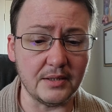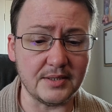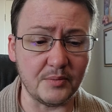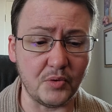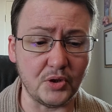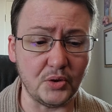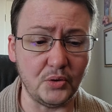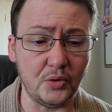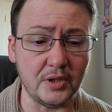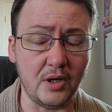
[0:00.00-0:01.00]
someone
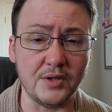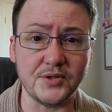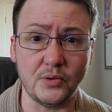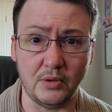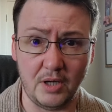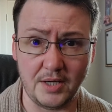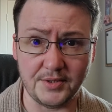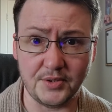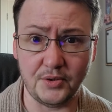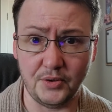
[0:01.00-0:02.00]
who had also
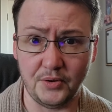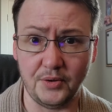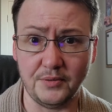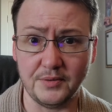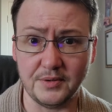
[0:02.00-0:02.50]
lost her